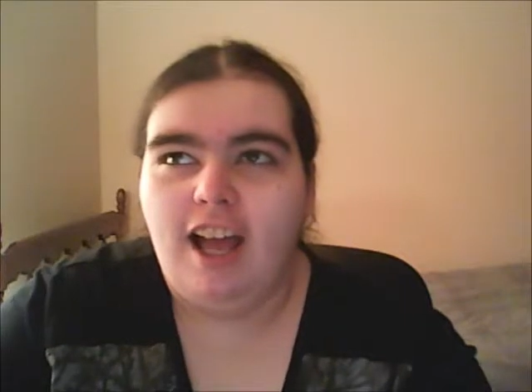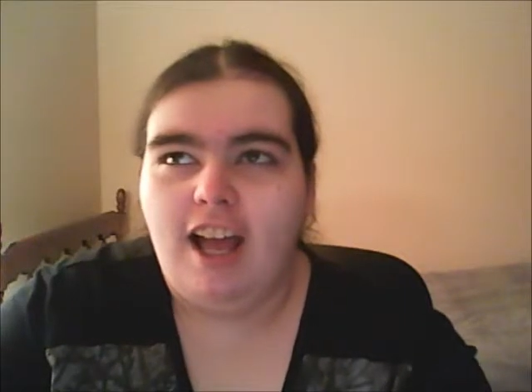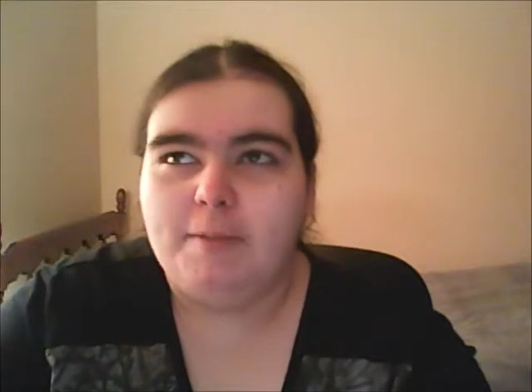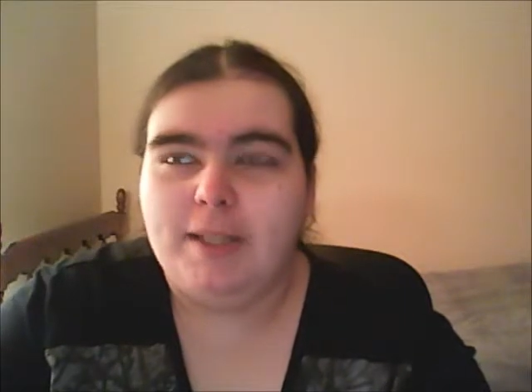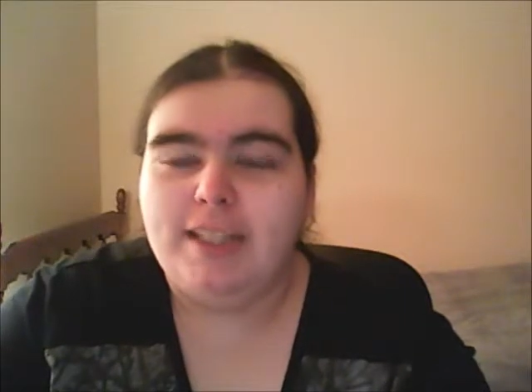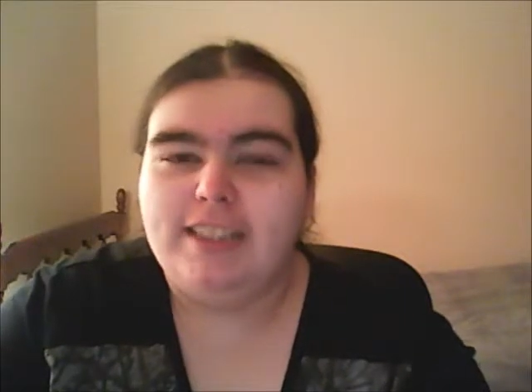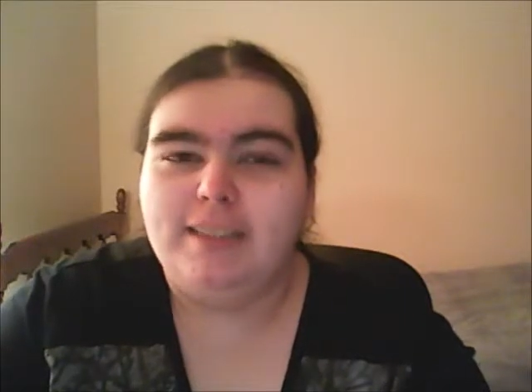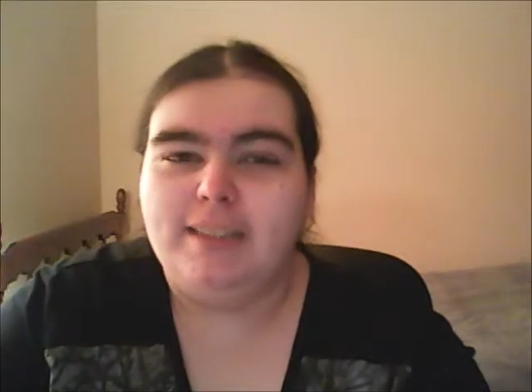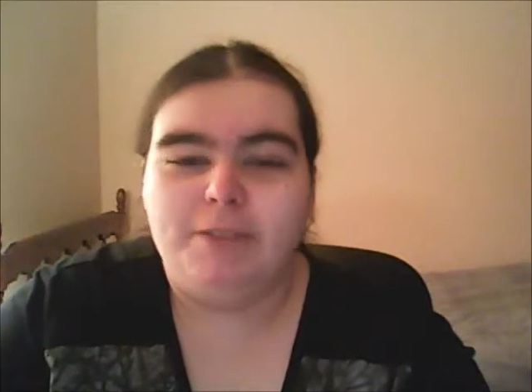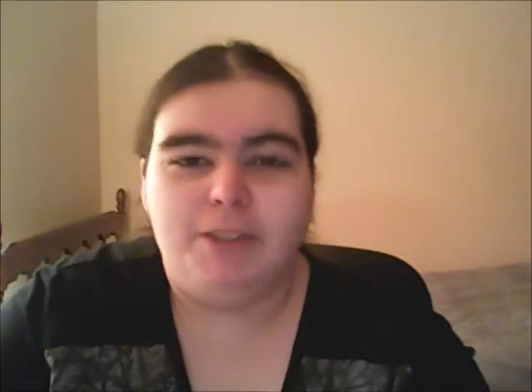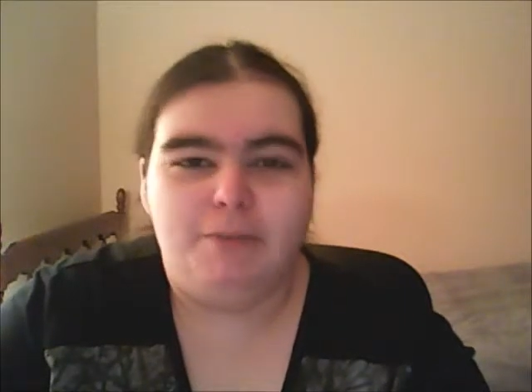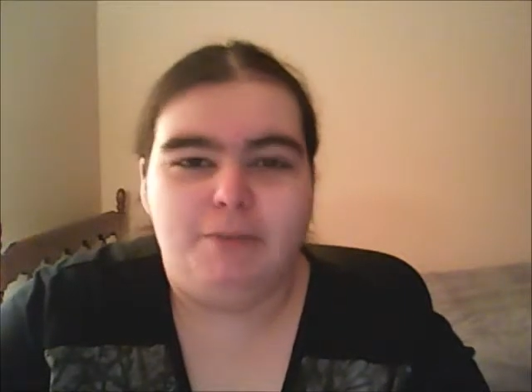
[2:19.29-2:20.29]
I play The
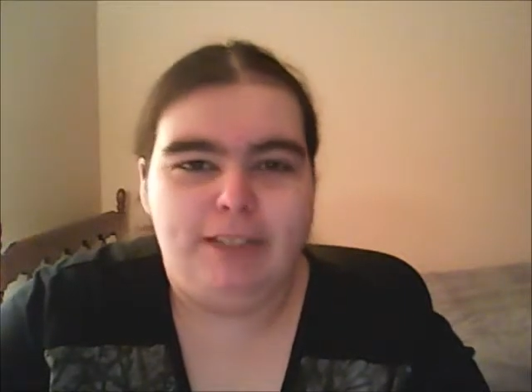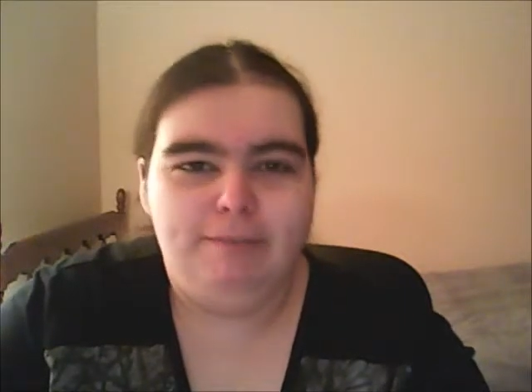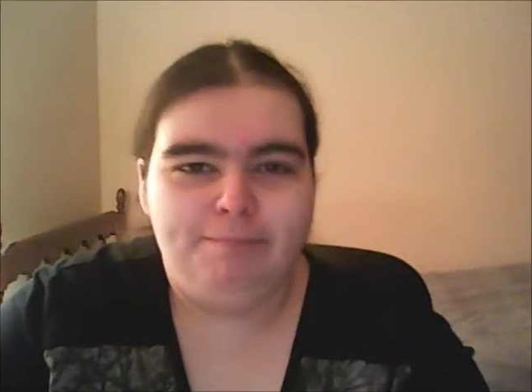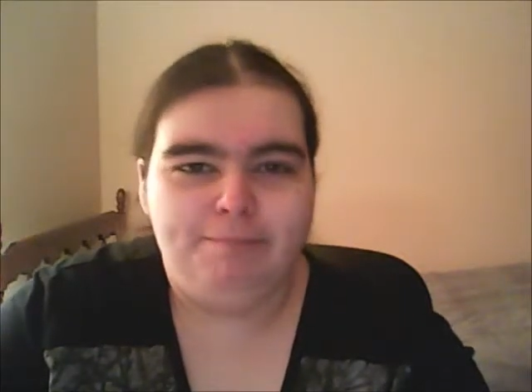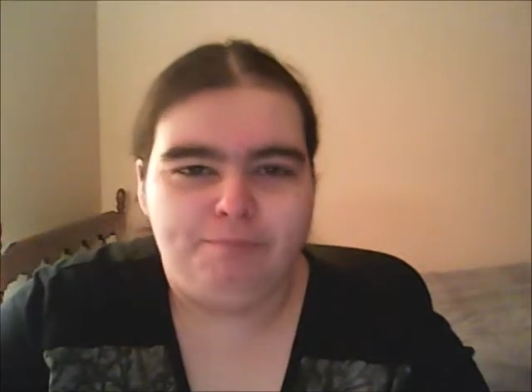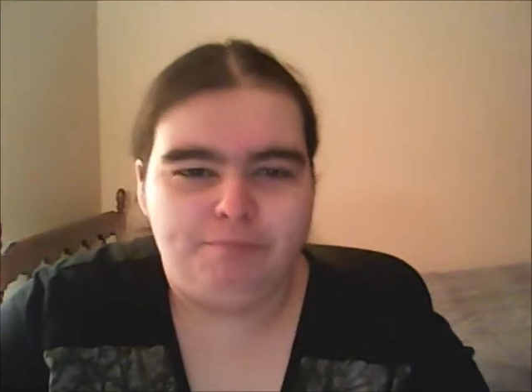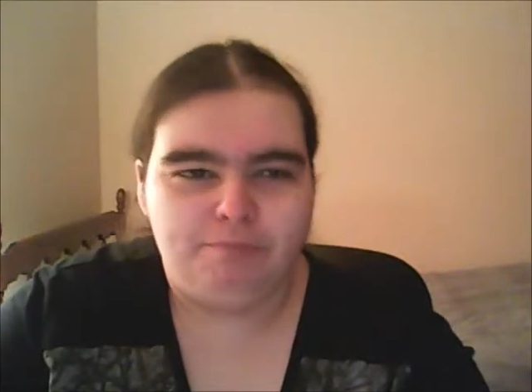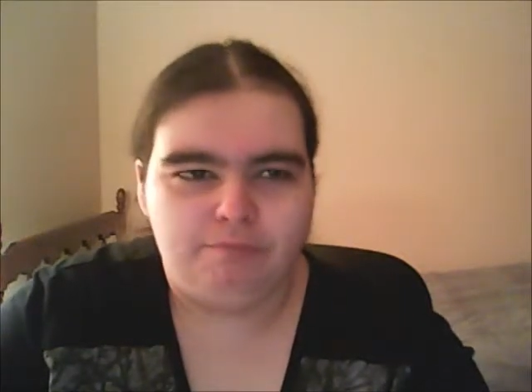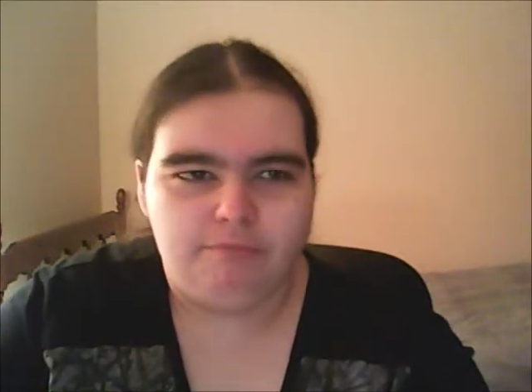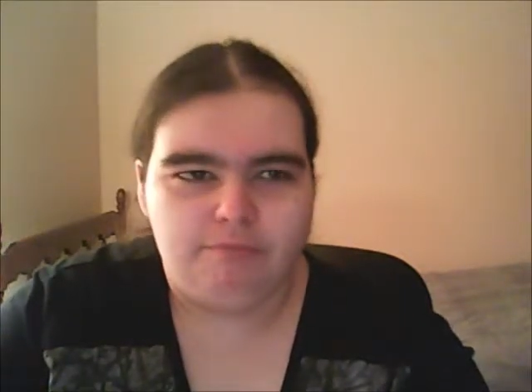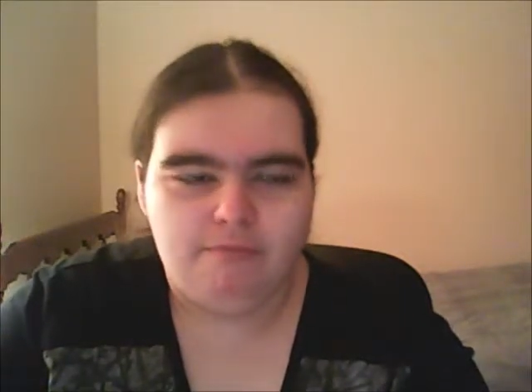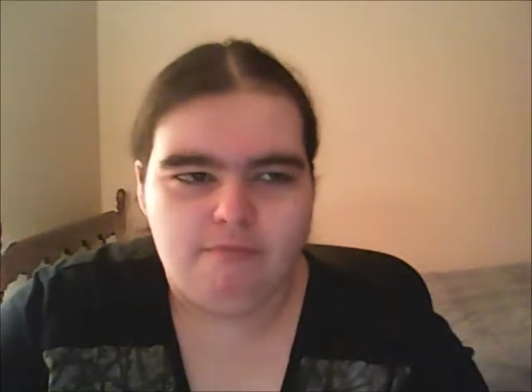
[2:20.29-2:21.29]
Sims 3,
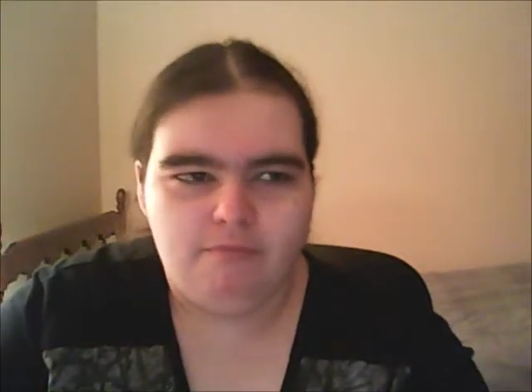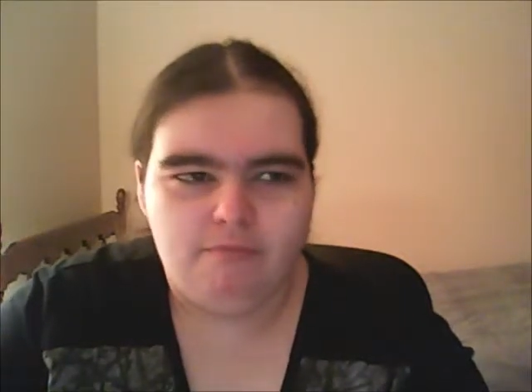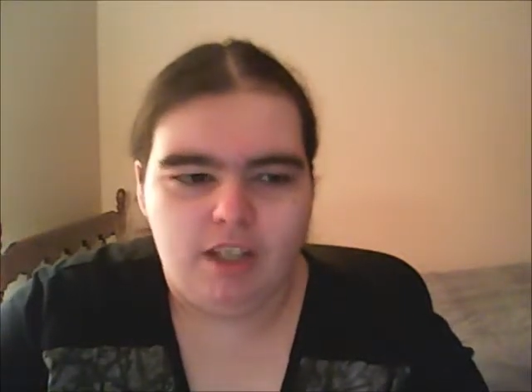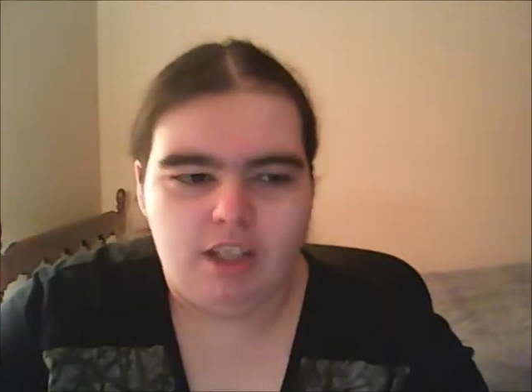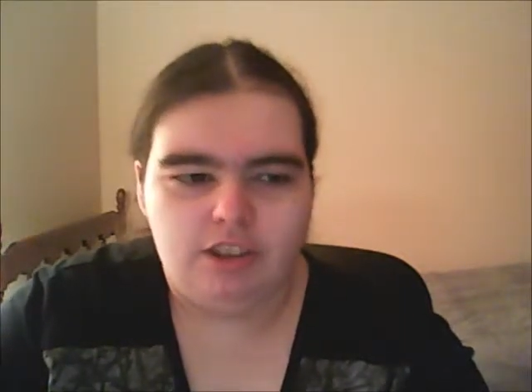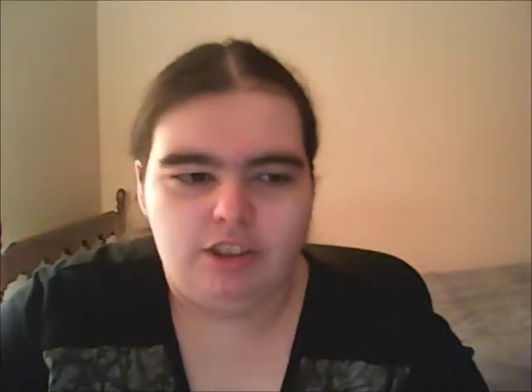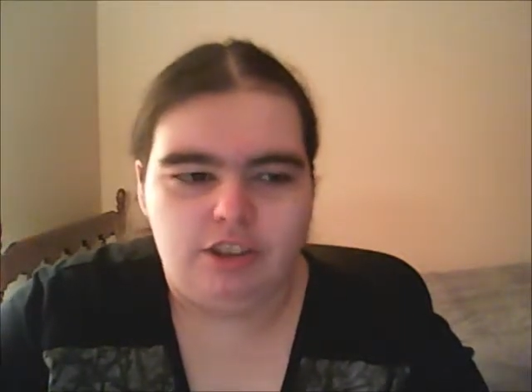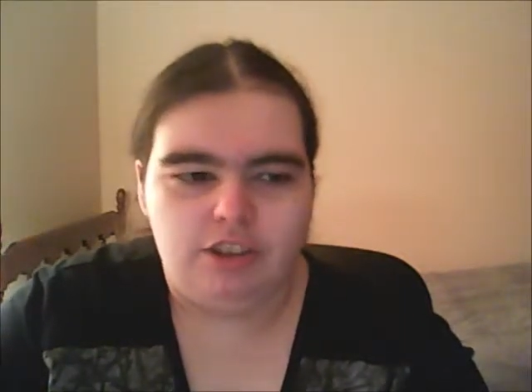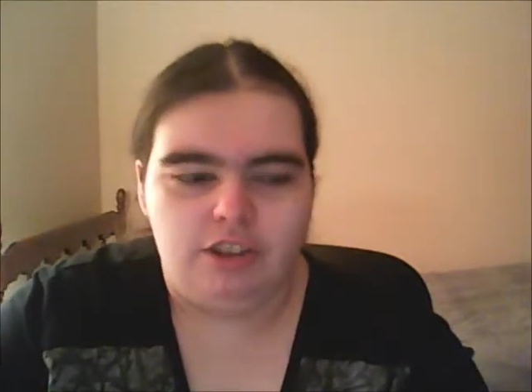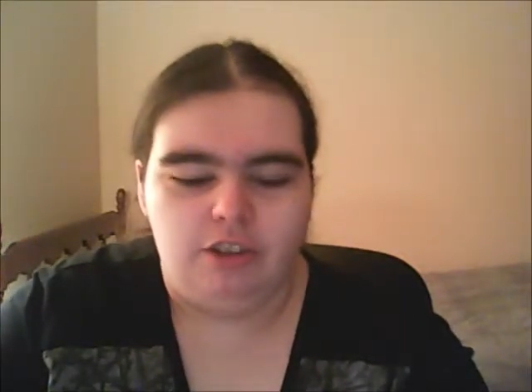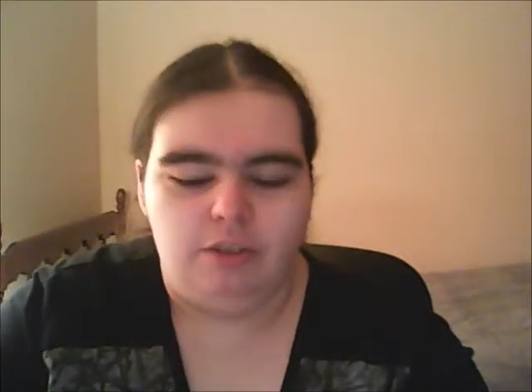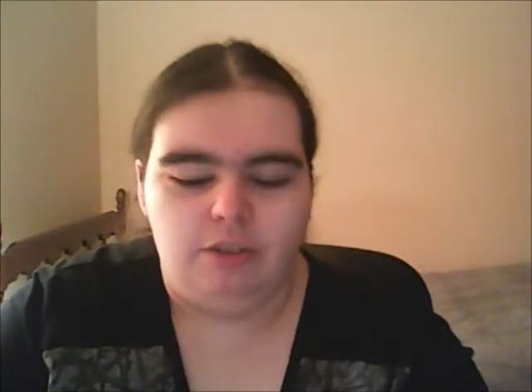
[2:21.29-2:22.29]

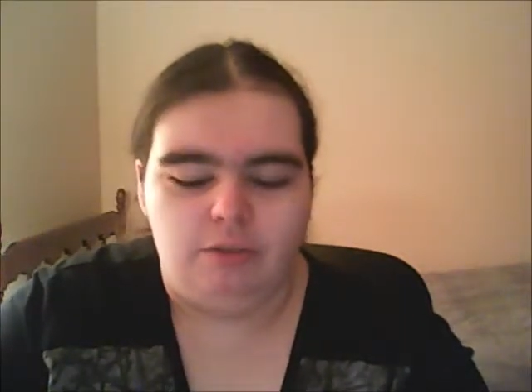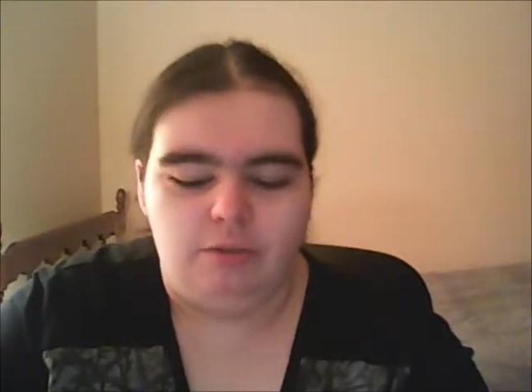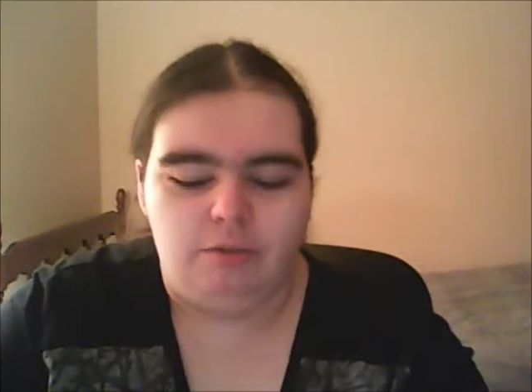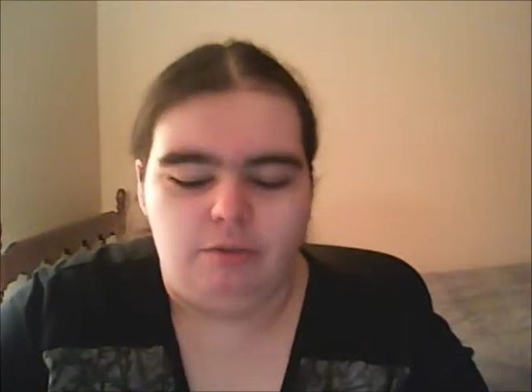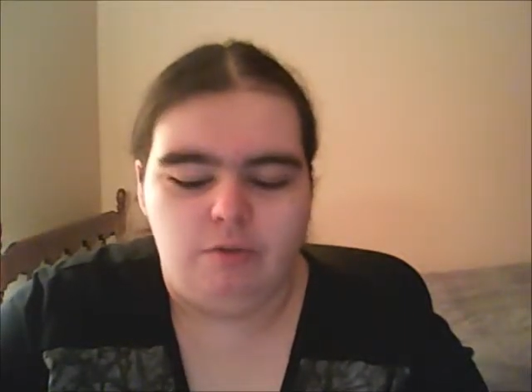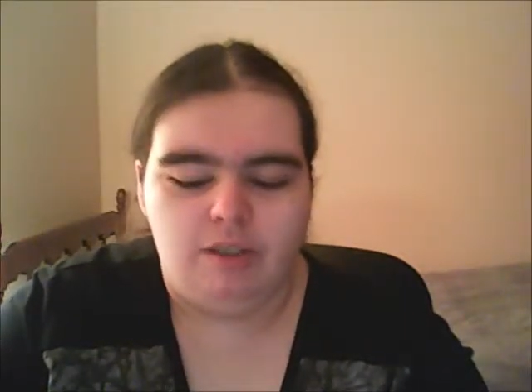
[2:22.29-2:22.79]
so